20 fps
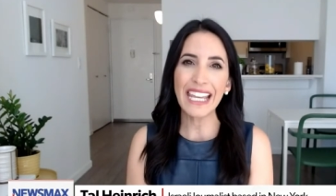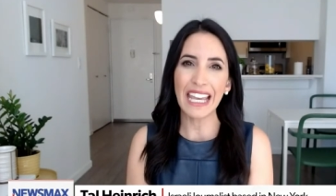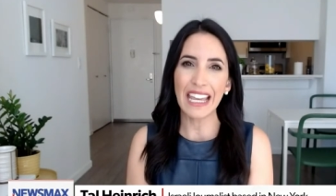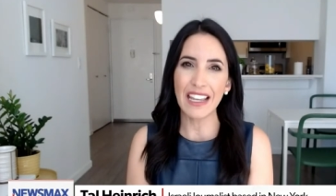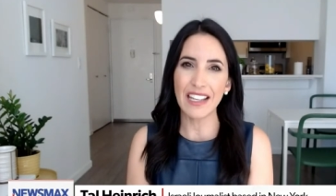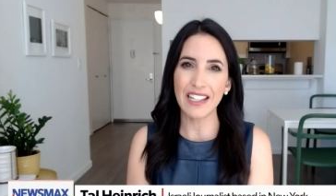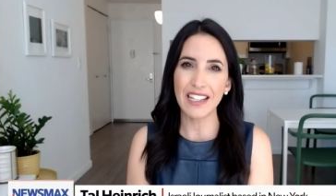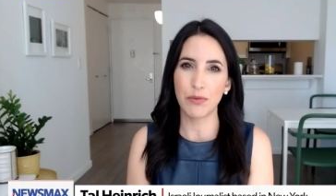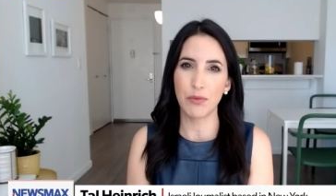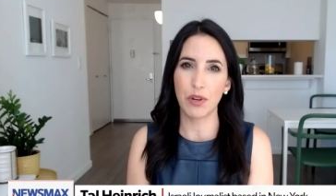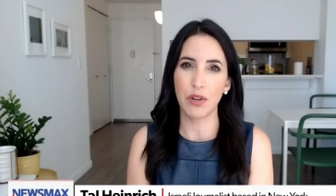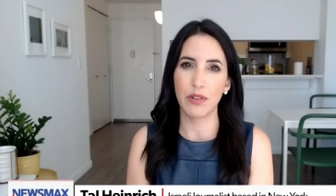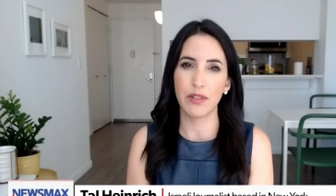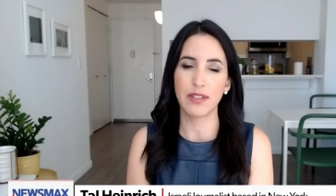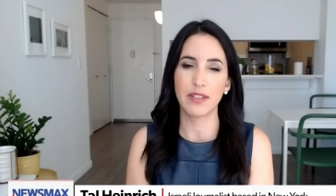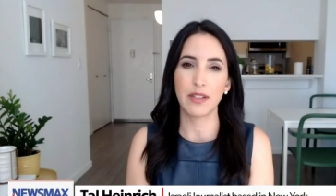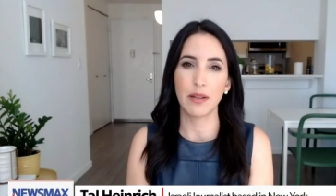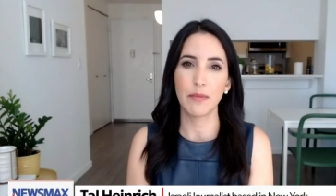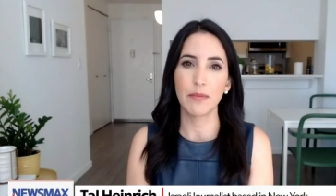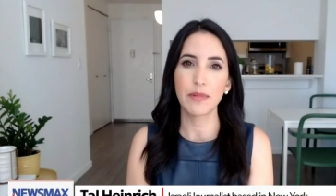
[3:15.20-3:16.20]
Israel
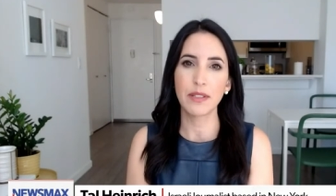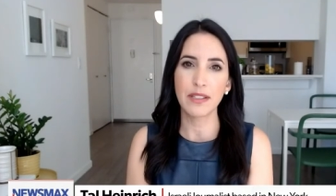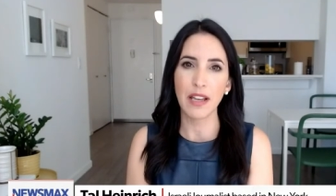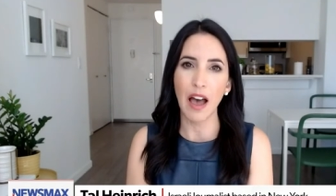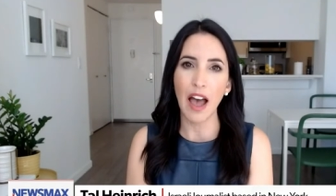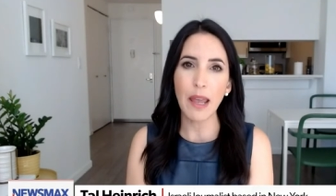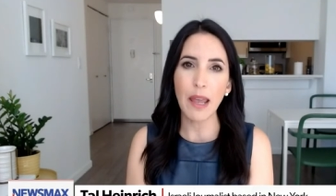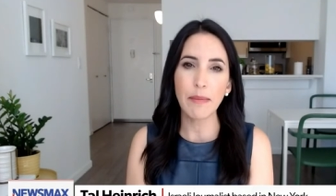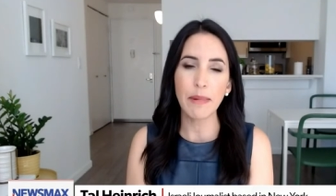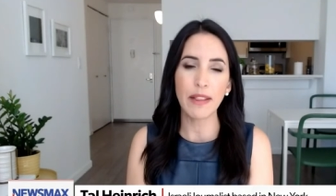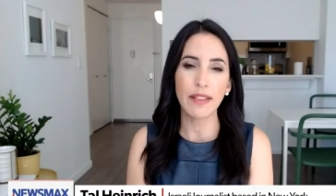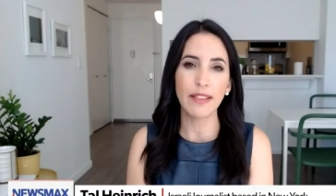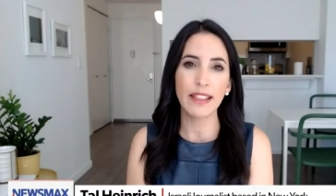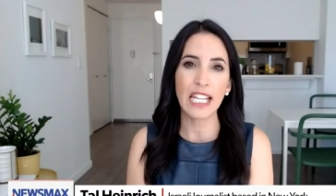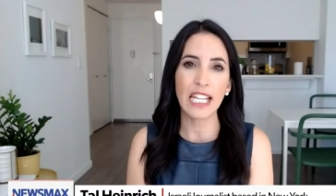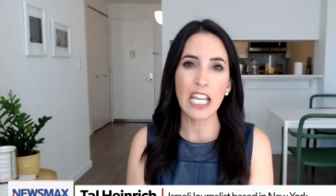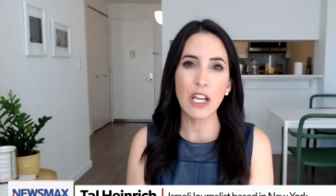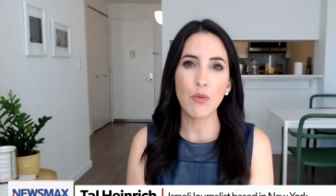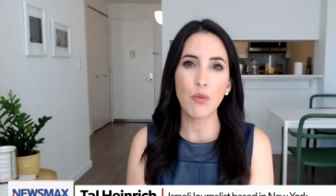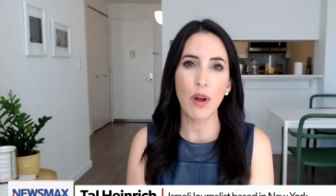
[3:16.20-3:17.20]
some time and
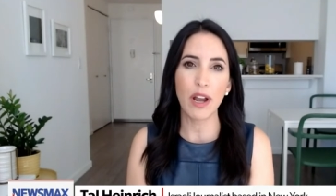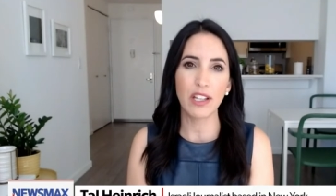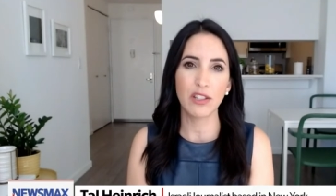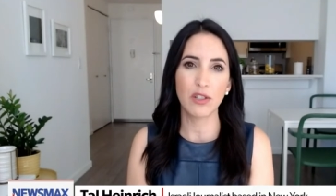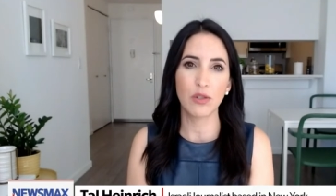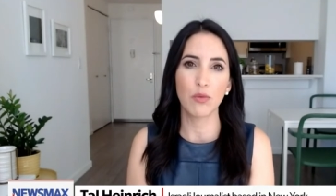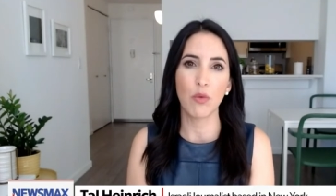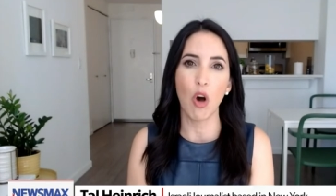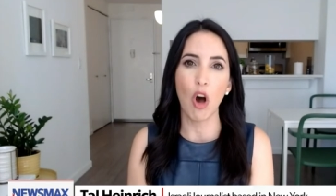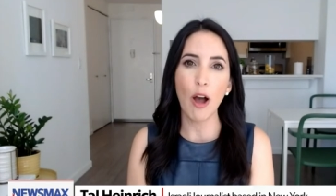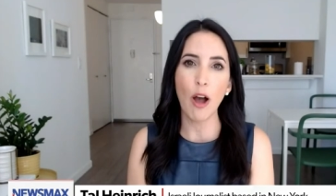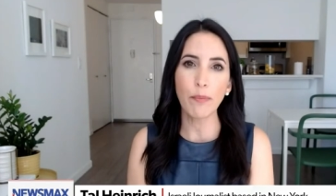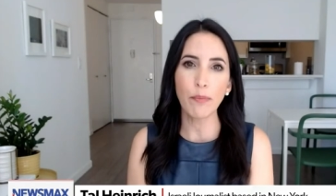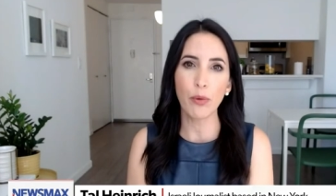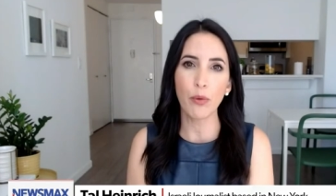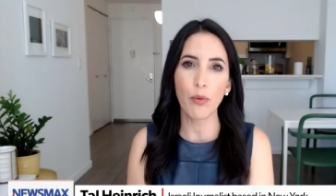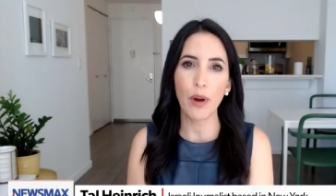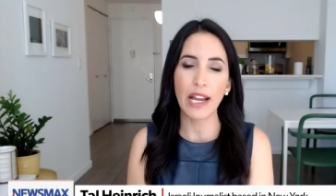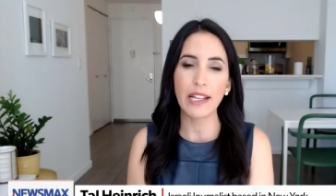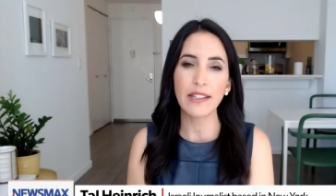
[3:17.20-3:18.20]
leeway to
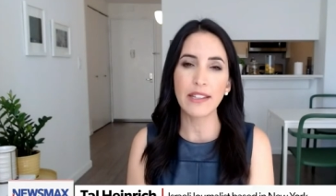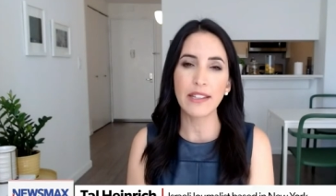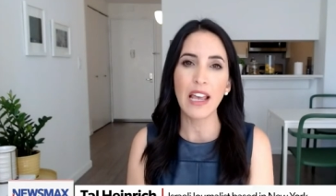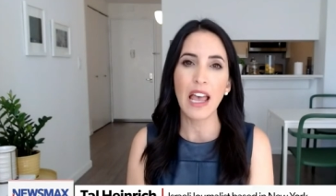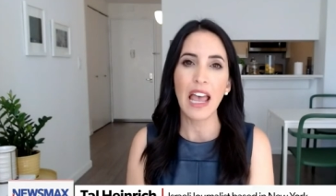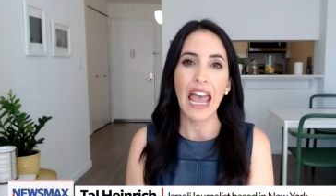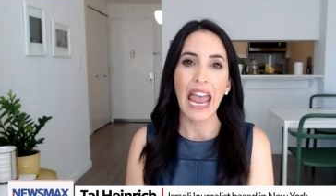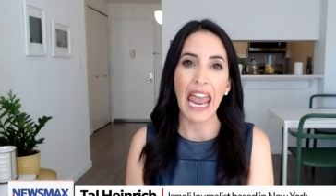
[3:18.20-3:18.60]
operate